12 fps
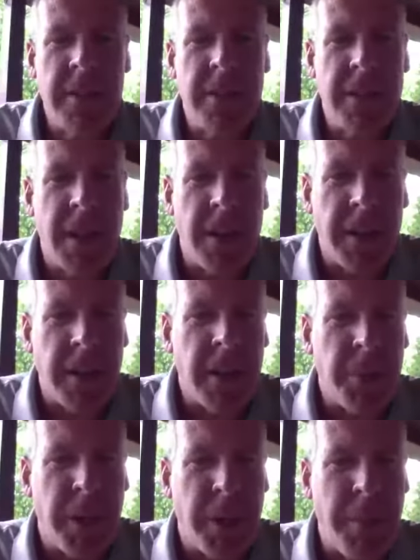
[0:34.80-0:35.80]
tell you a little
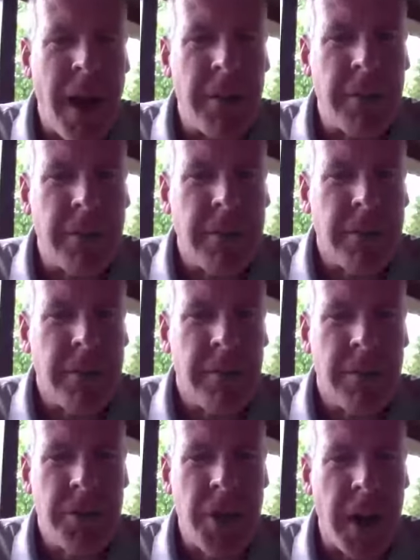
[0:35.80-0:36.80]
bit about
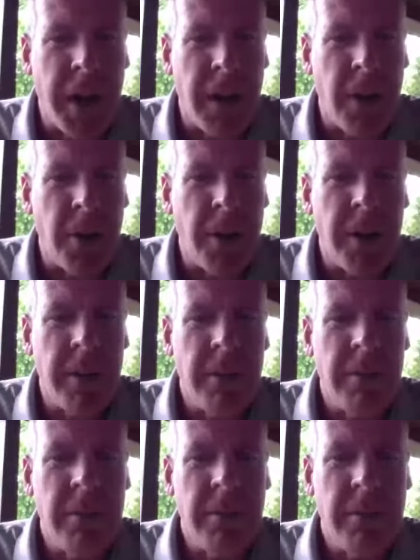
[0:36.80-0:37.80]
John A. Logan,
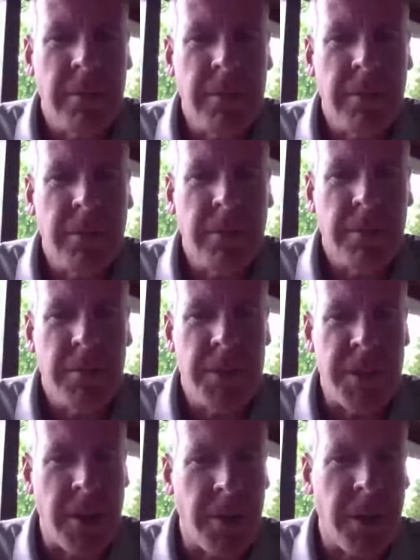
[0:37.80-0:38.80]

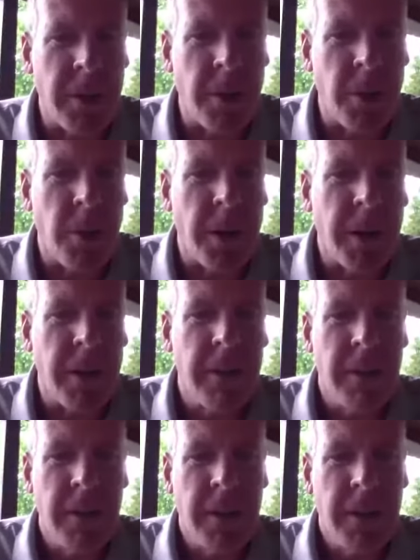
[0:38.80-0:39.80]
Southern Illinois,
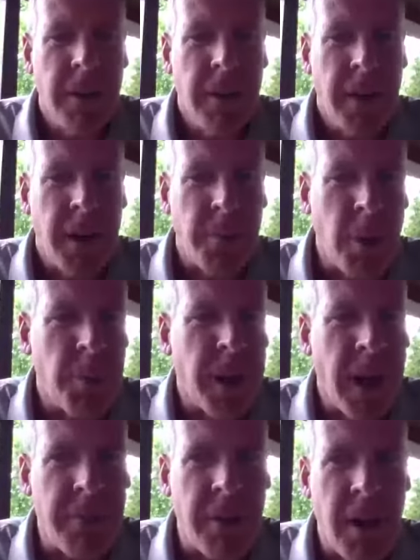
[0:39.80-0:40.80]
and what we
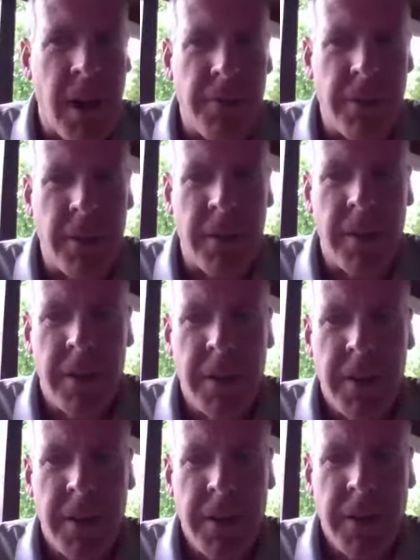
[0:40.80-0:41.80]
have to offer
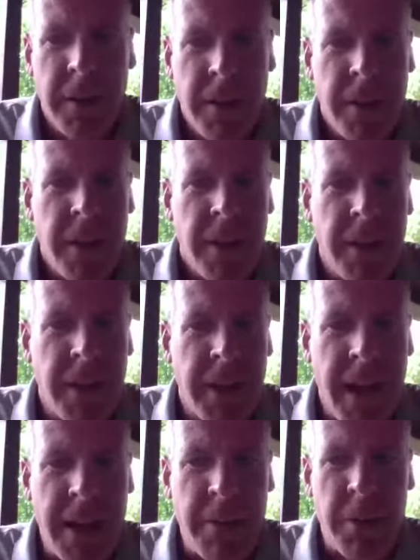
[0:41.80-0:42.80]
in the
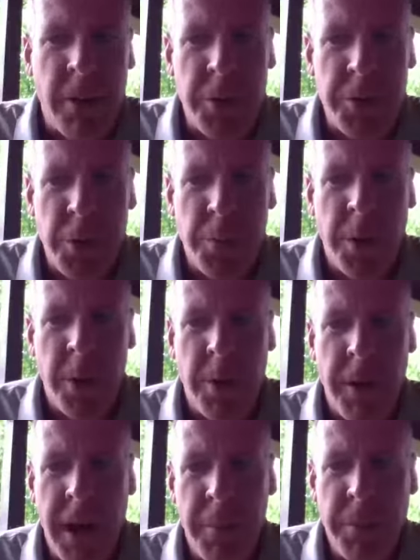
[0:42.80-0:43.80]
agricultural
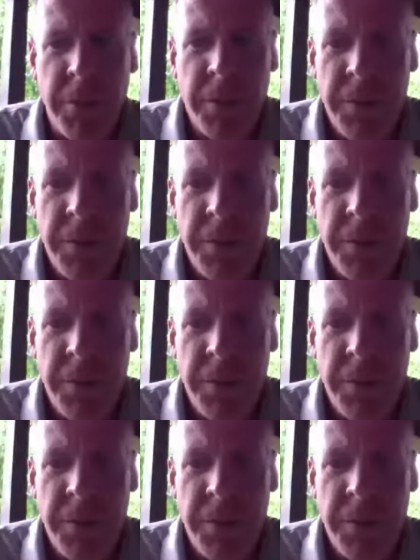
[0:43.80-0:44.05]
programs.